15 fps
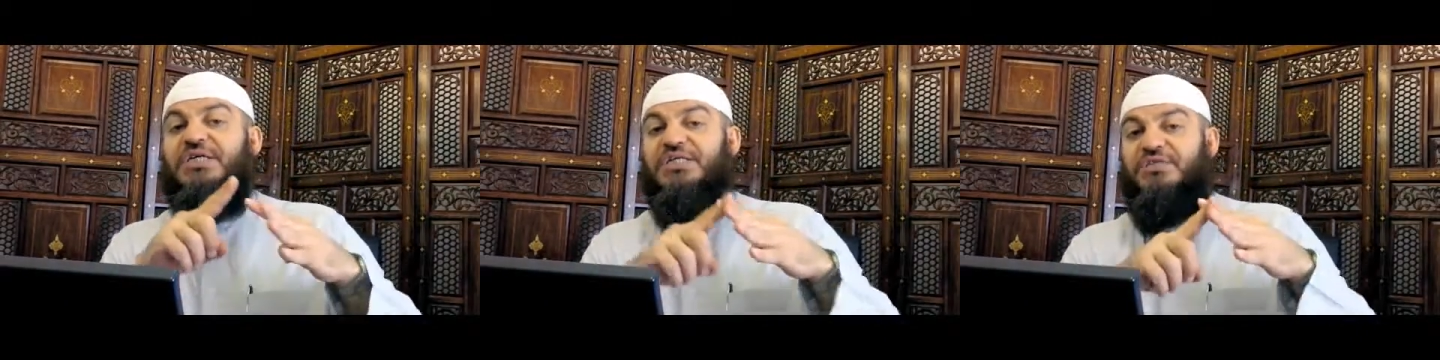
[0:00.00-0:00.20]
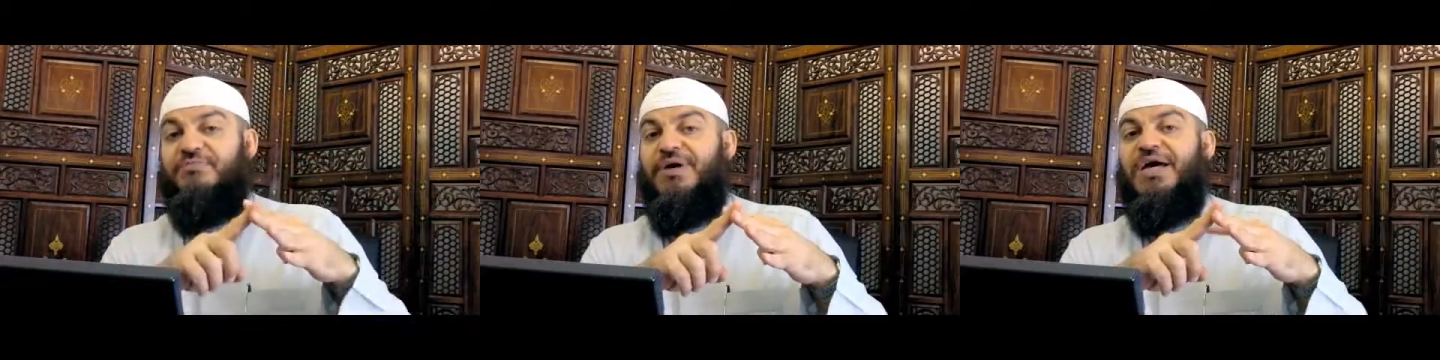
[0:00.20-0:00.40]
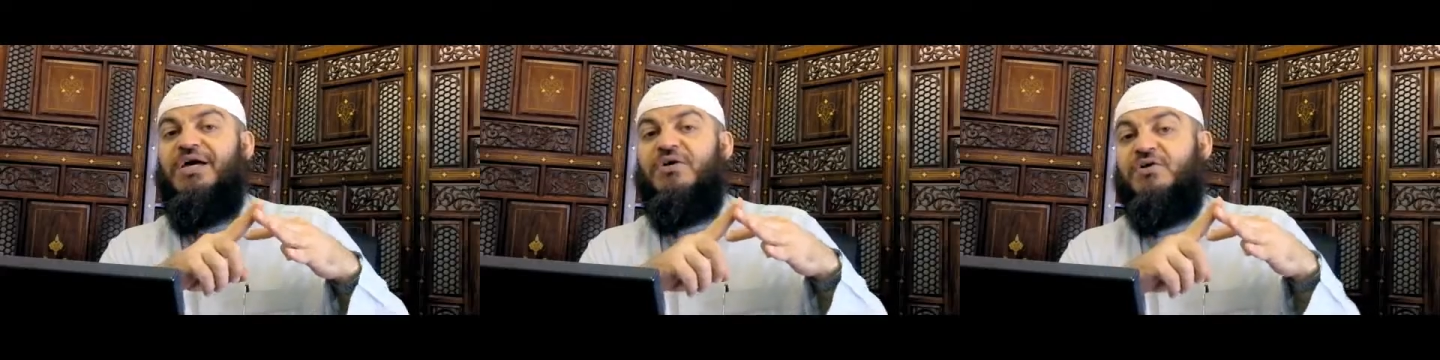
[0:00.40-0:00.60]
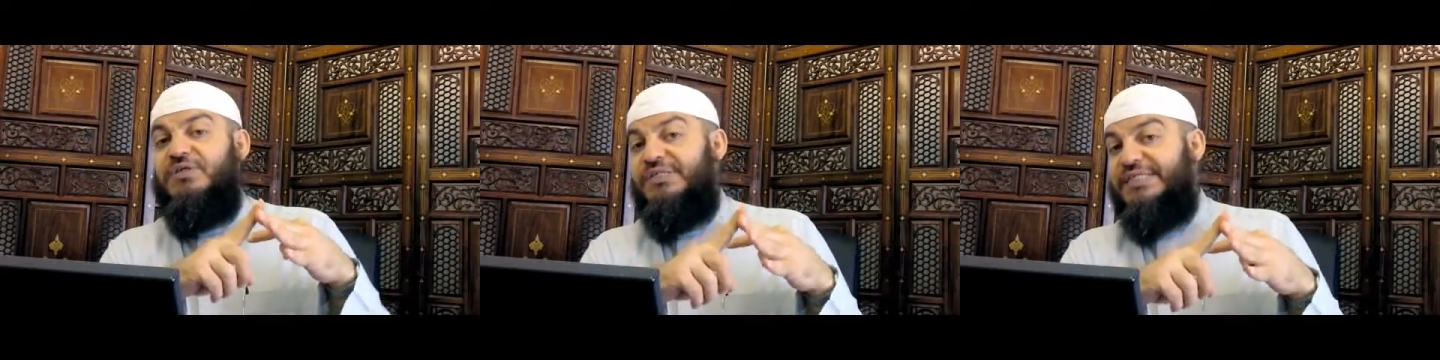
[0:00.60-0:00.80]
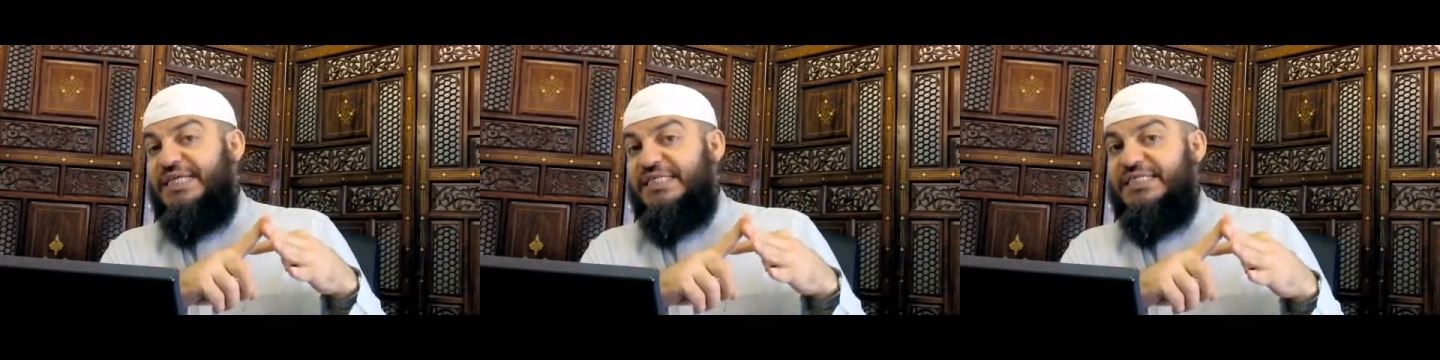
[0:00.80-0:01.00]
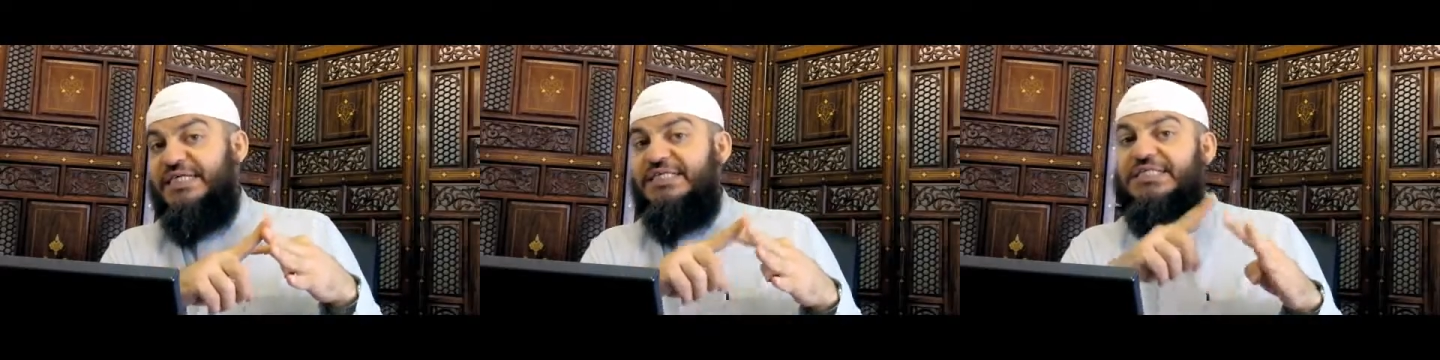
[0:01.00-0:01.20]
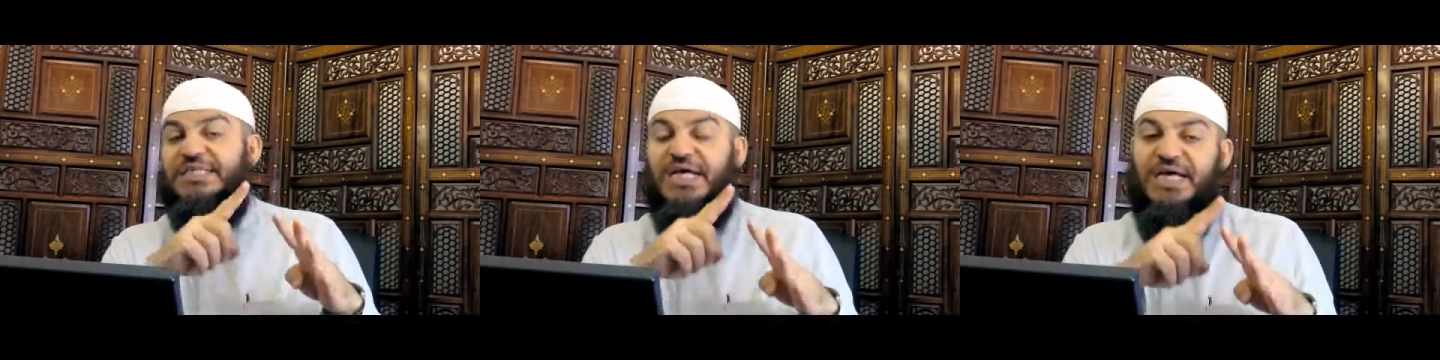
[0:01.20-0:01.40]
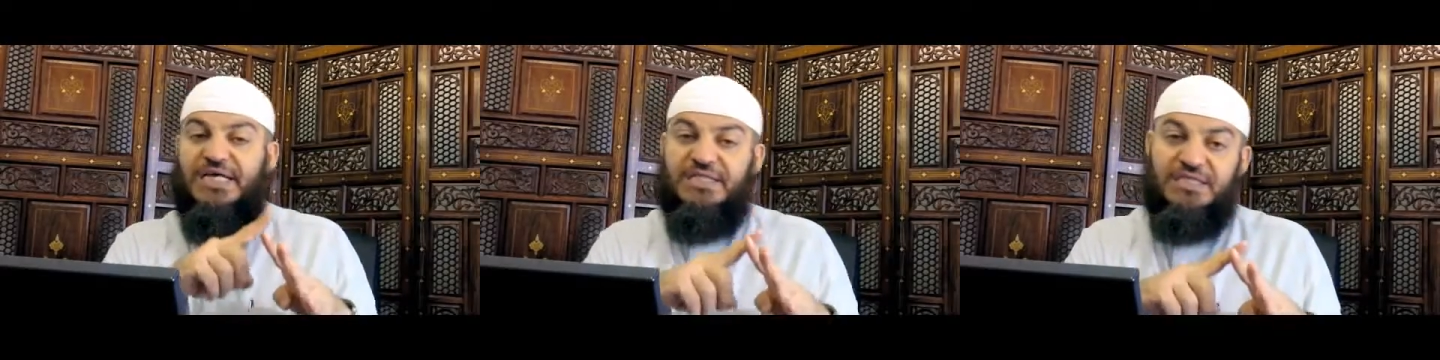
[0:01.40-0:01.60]
Ijma', consensus,
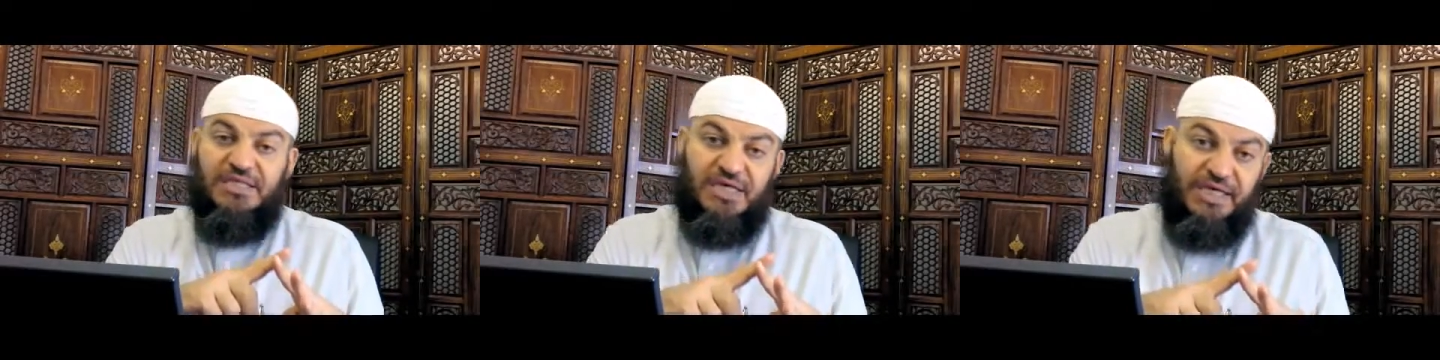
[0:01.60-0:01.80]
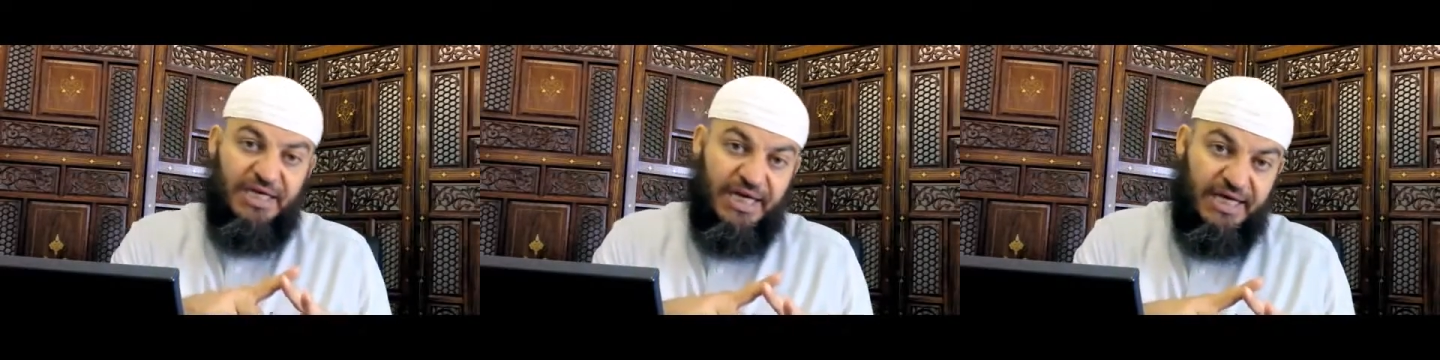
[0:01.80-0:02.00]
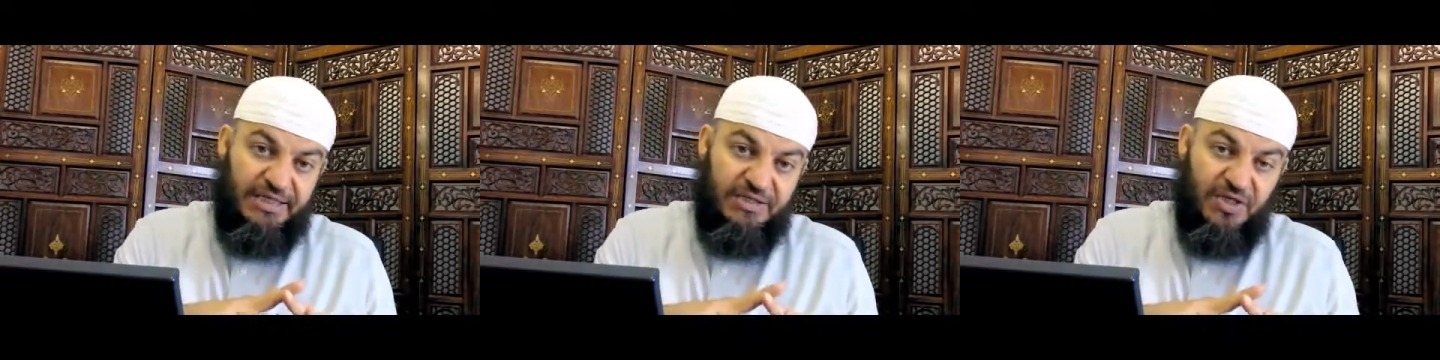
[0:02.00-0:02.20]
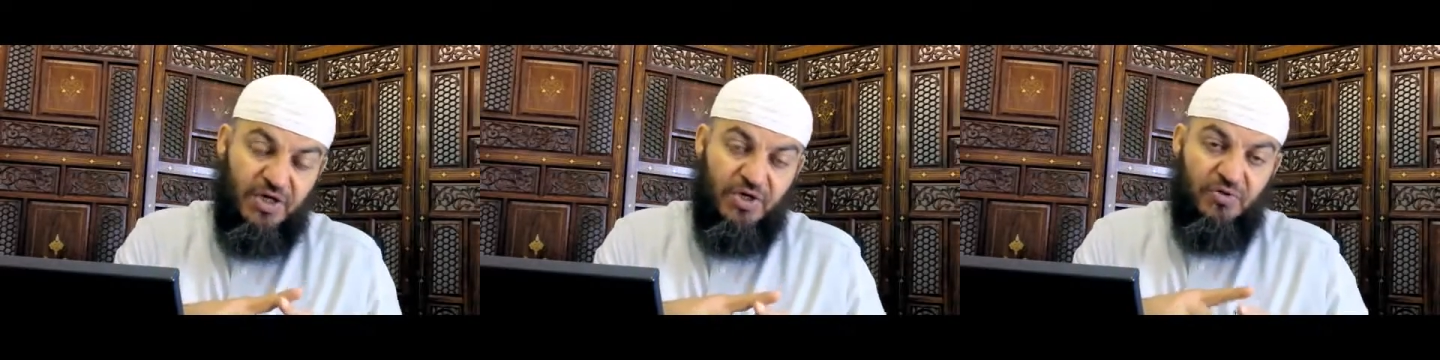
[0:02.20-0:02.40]
and Qiyas,